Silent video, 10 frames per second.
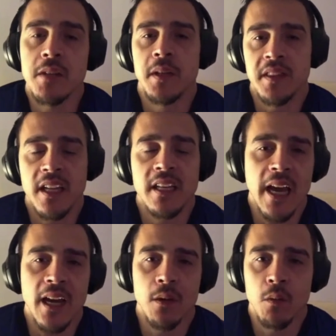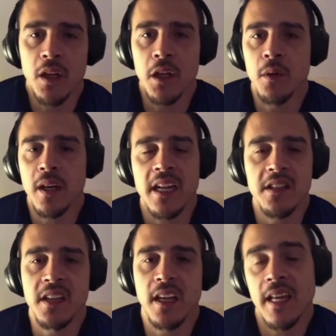But then, yeah, what you were kind of
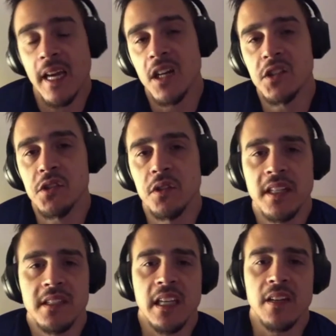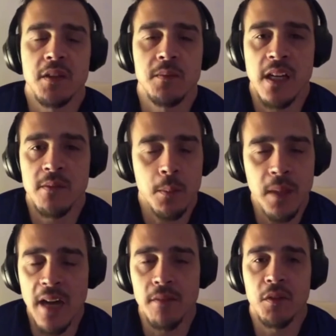saying, like, I also like to give sometimes a
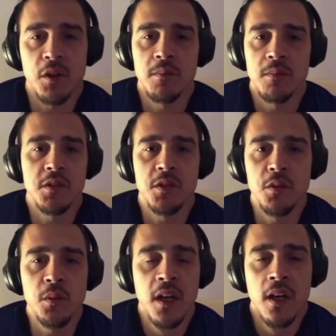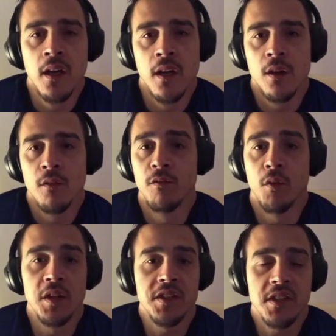platform to
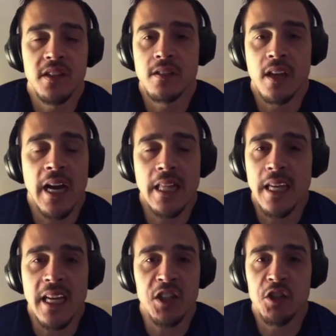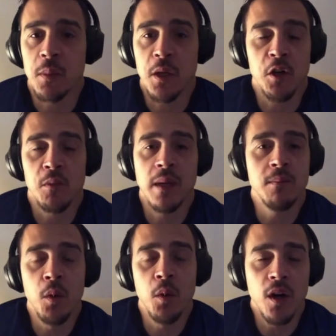voices I think should be heard by
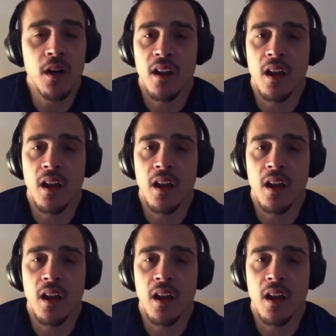more.